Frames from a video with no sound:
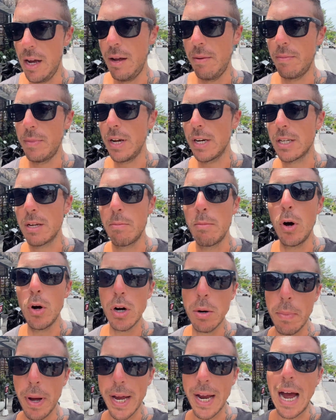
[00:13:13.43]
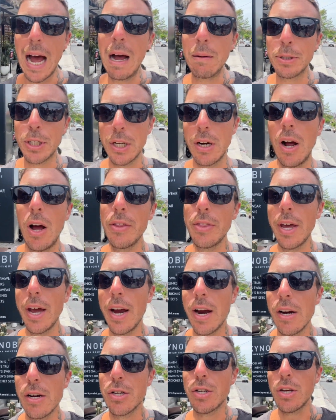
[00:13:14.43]
There's a motorbike option on
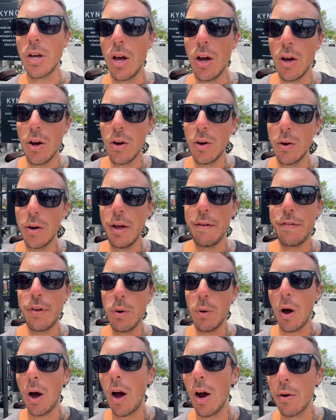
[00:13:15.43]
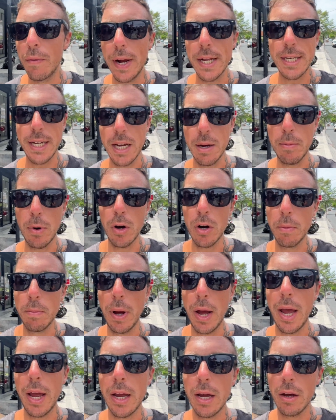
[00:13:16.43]
there, so if you are renting a
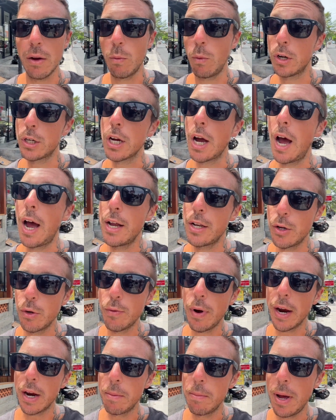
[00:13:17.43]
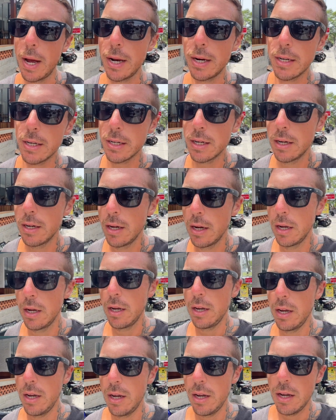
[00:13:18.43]
motorbike, which I do recommend,
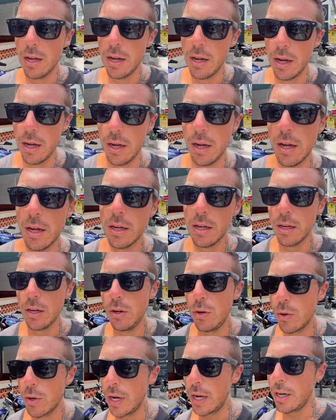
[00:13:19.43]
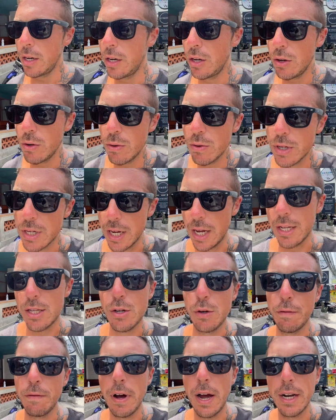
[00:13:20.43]
you can use it
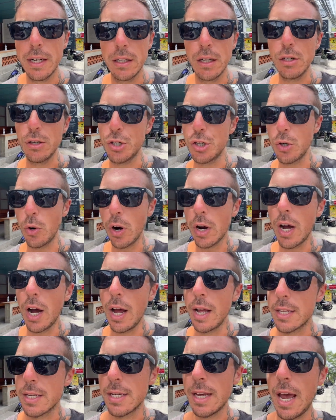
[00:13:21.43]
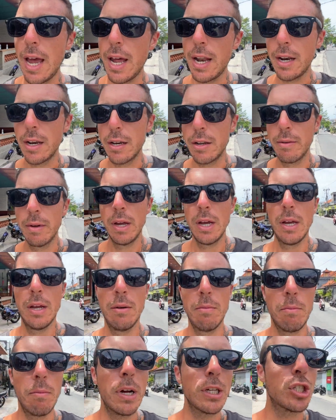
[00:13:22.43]
to find little shortcuts and
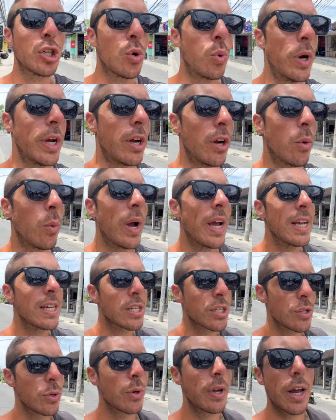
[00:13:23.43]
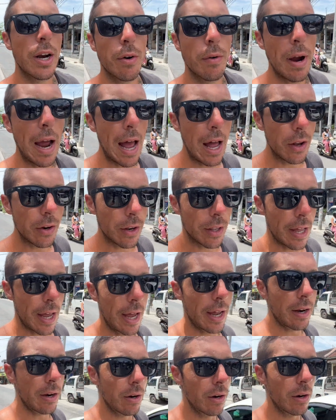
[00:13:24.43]
much quicker ways to get around than,